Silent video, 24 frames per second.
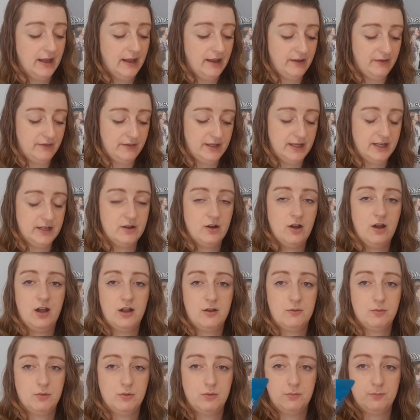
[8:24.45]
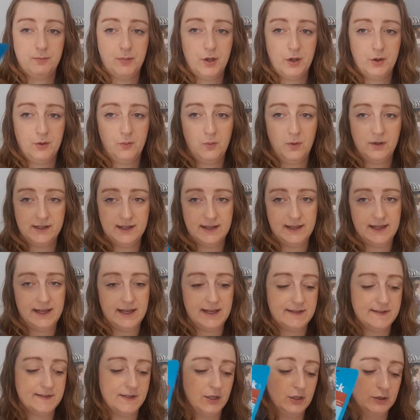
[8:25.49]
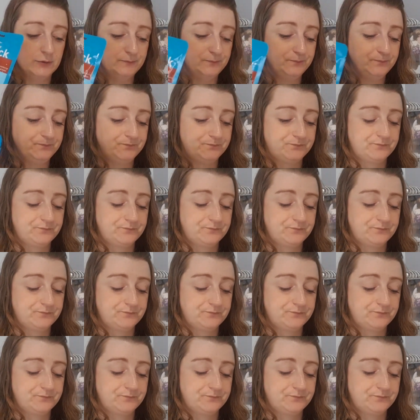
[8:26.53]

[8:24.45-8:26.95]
and then I will put one of these on